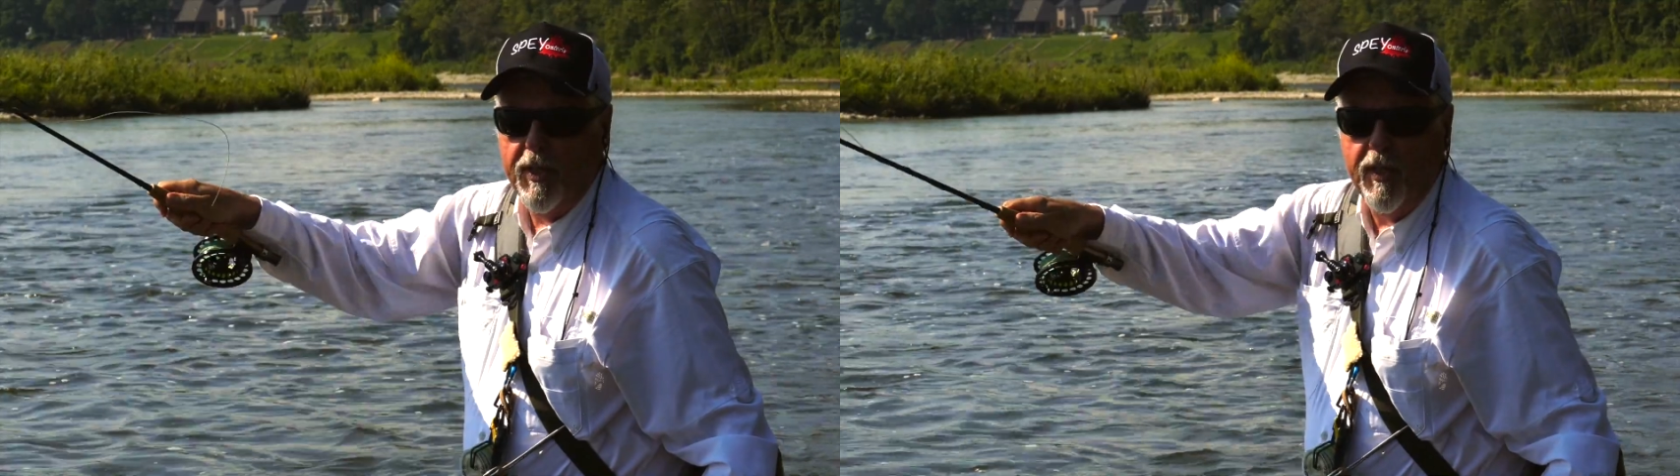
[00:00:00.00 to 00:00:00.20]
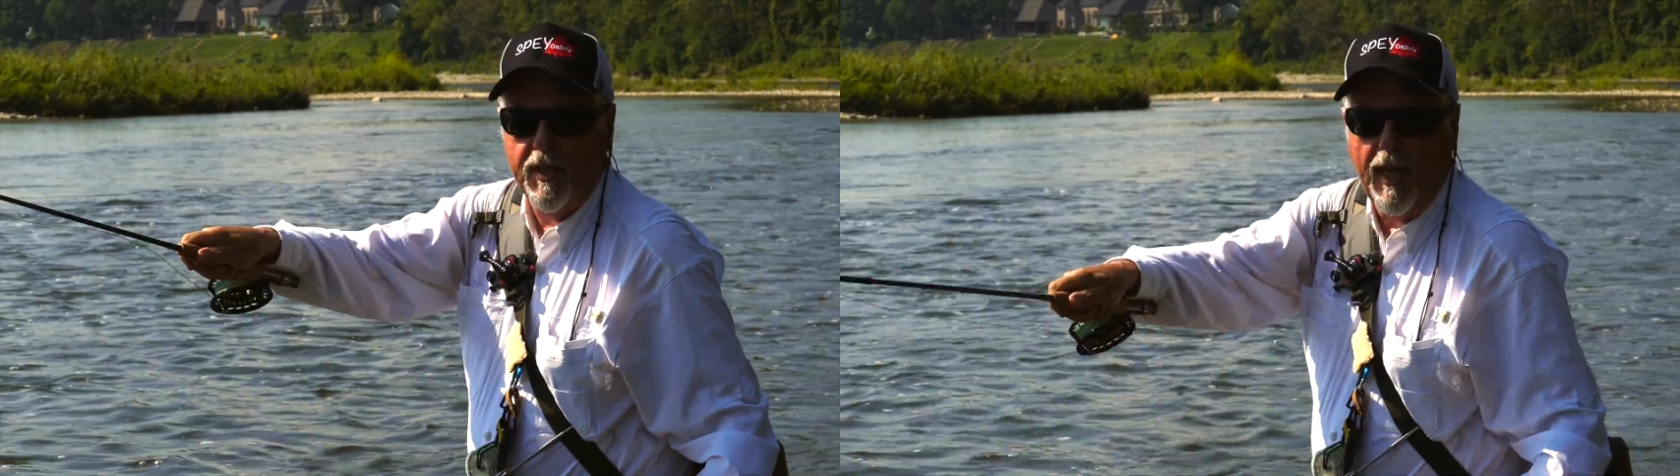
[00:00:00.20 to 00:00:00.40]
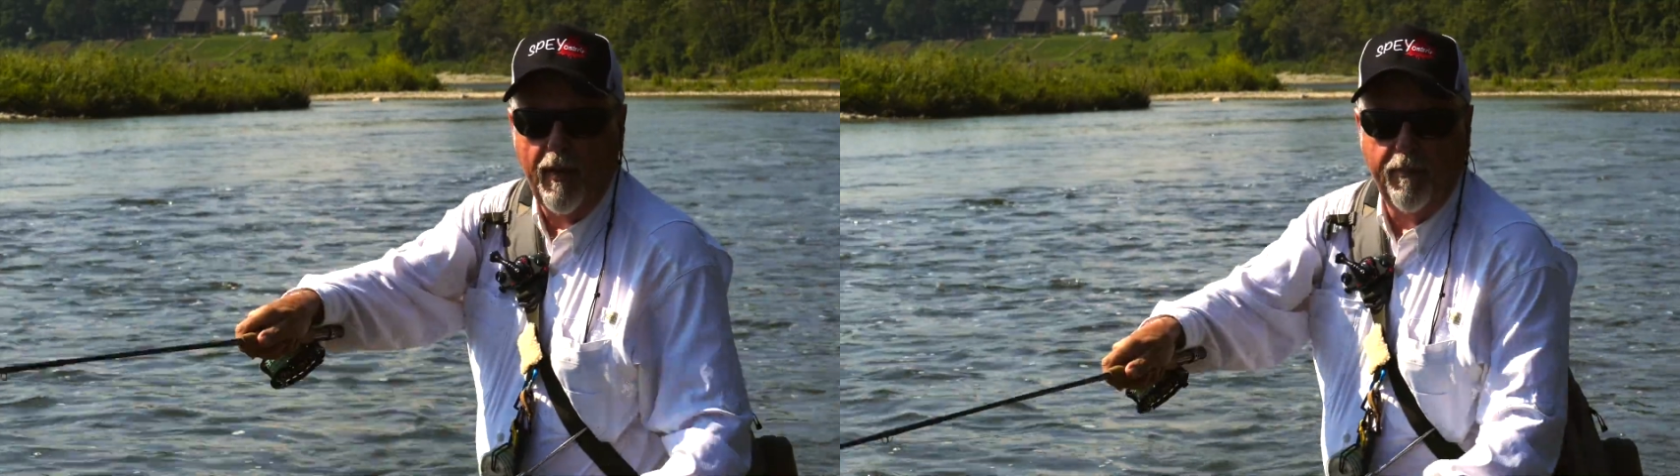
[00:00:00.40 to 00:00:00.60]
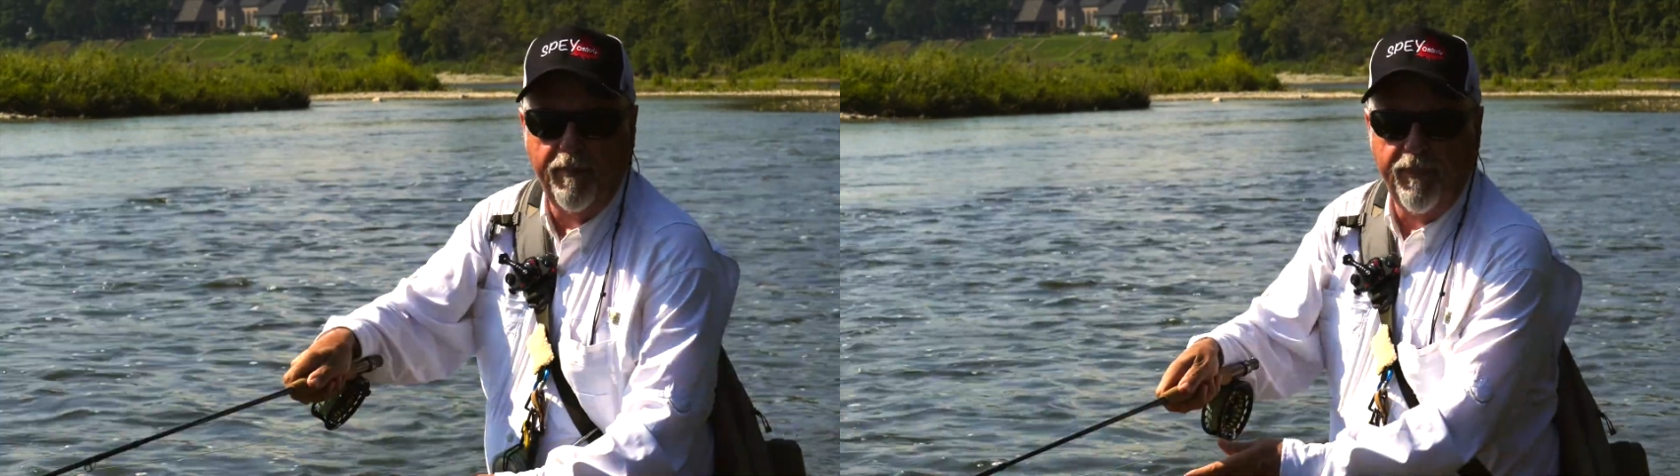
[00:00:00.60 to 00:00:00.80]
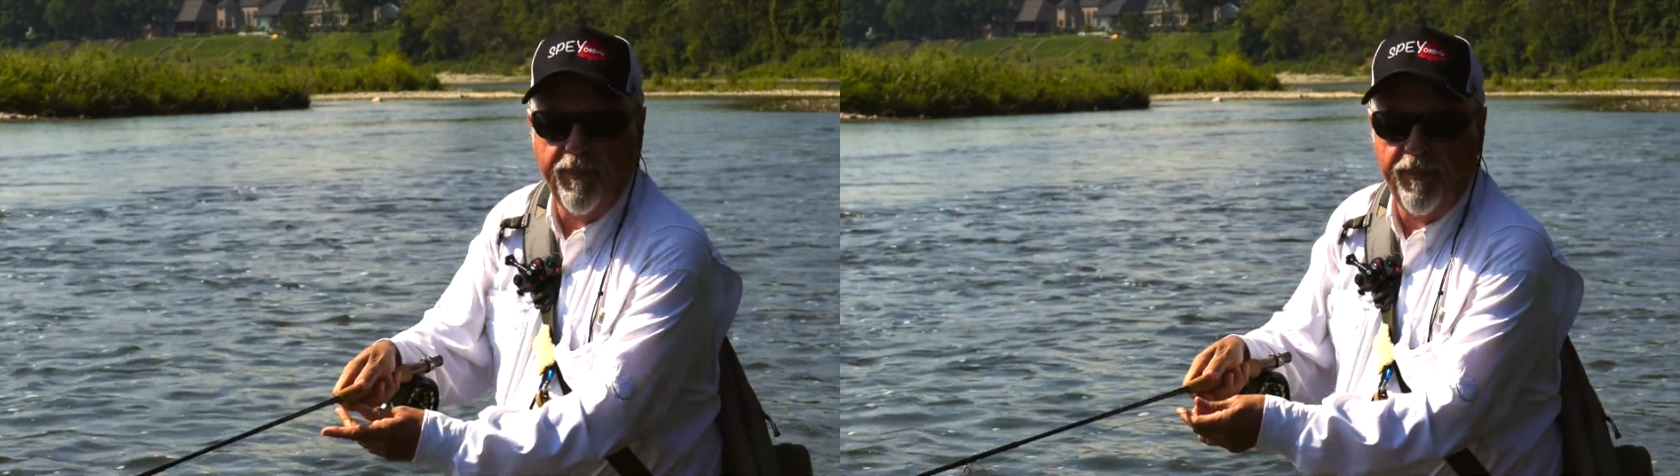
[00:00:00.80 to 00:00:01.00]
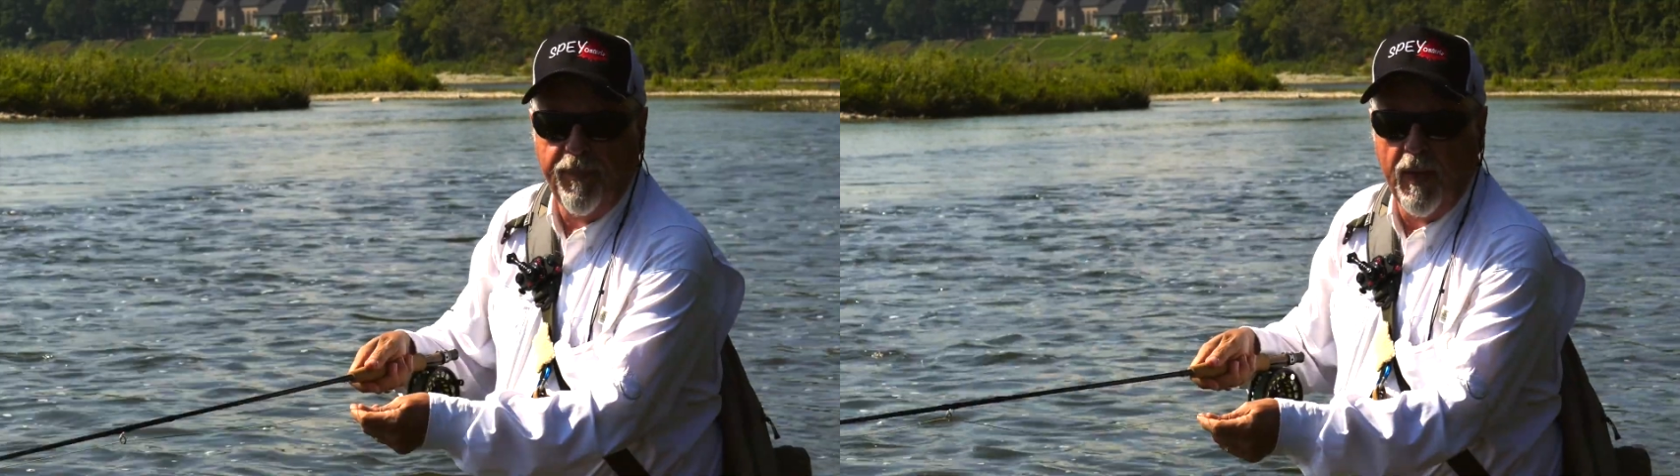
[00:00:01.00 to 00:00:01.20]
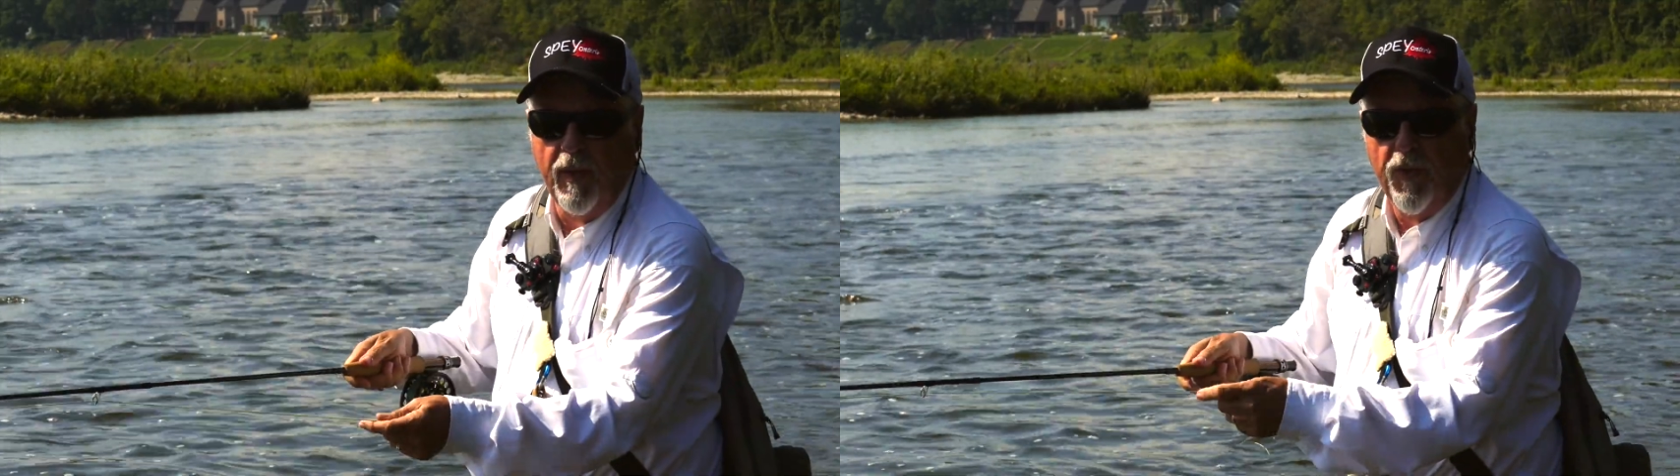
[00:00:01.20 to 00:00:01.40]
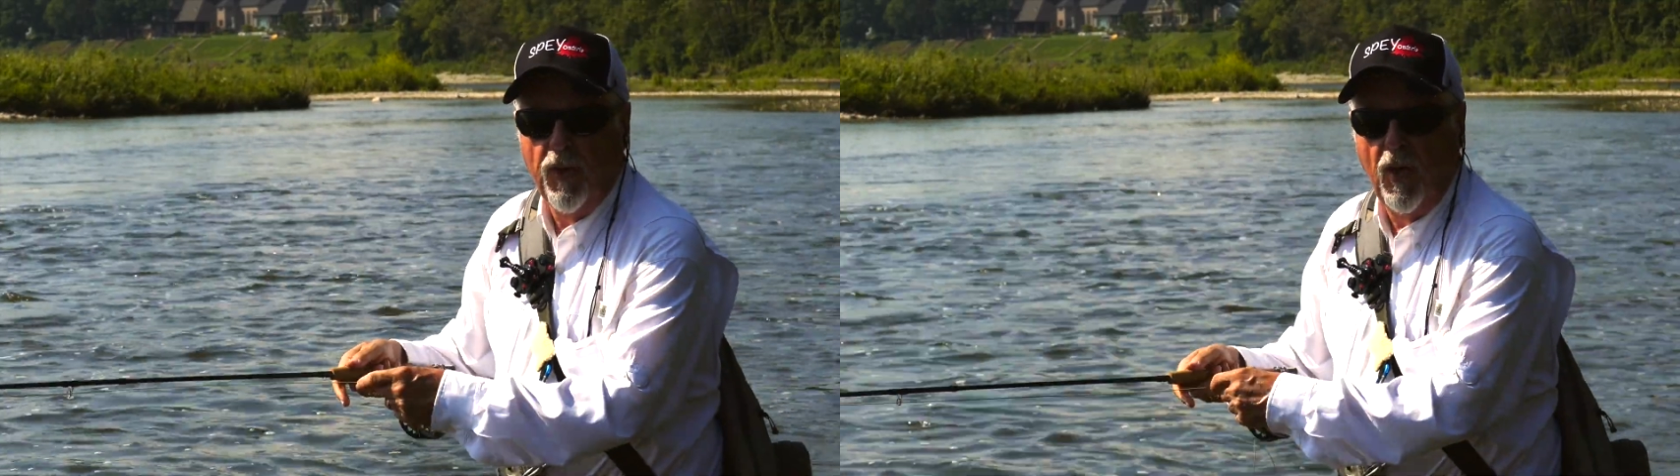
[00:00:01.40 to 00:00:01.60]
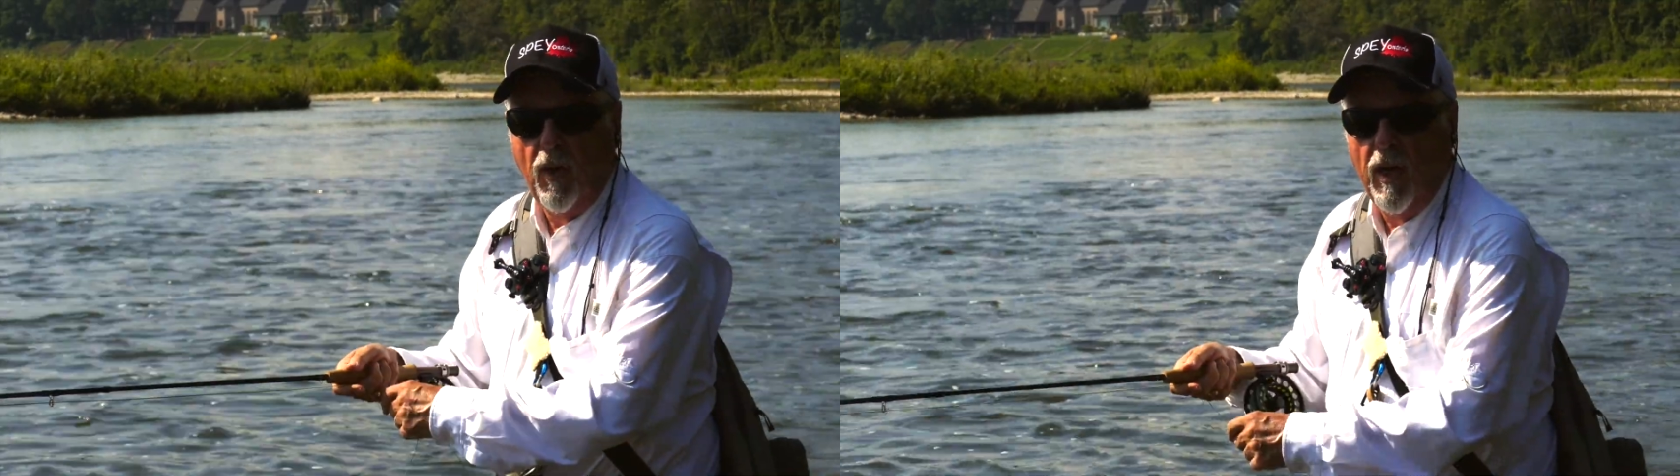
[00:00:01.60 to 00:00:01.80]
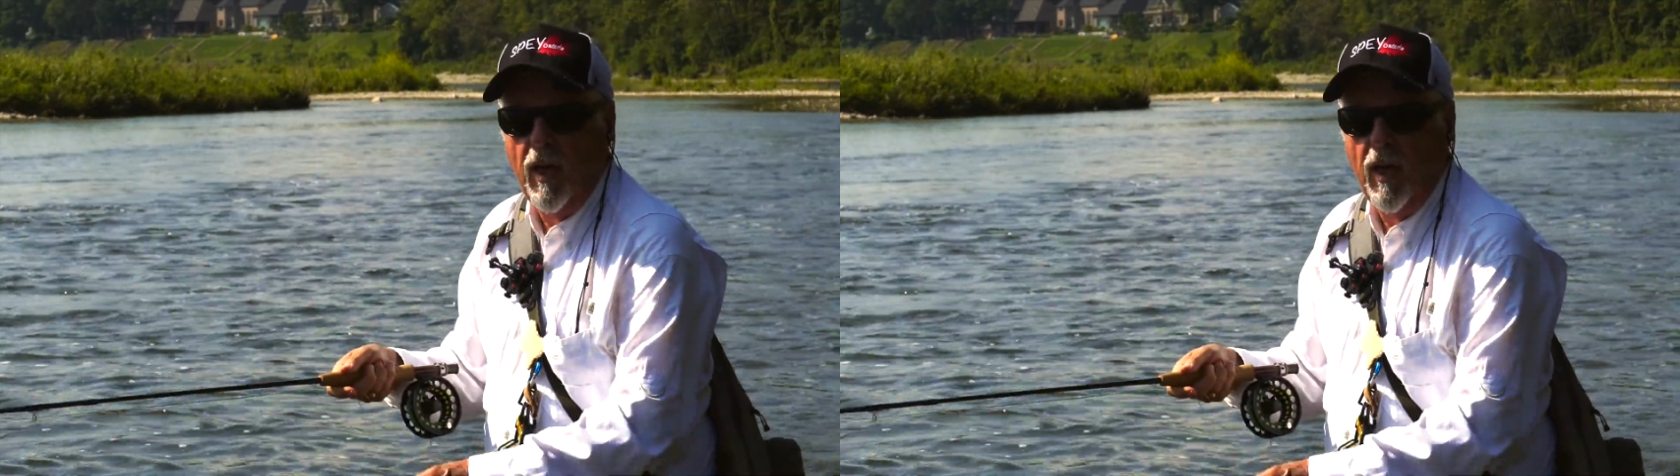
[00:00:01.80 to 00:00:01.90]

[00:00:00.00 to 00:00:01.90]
in this game. So